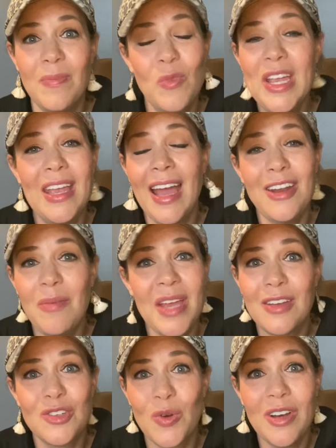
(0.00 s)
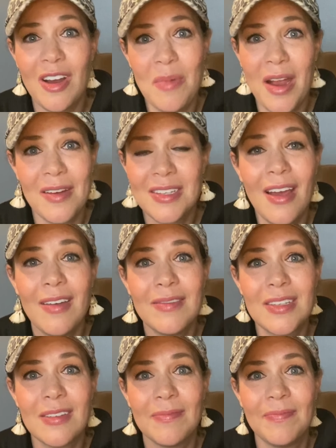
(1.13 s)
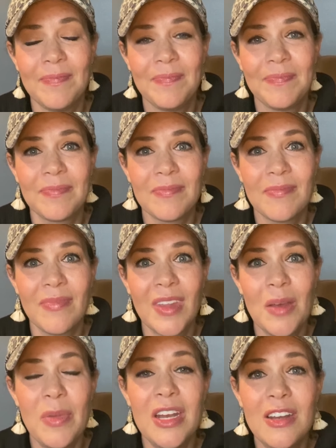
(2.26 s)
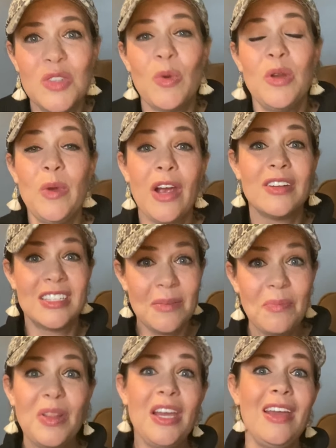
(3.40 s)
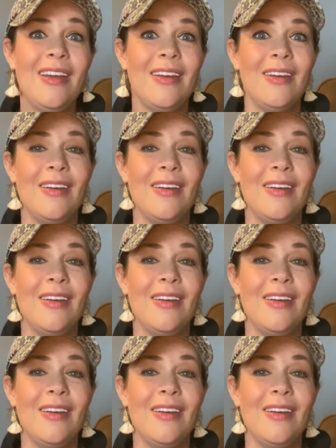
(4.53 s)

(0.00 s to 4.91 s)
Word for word: We cannot be extraordinary by ourselves but it is when we are simply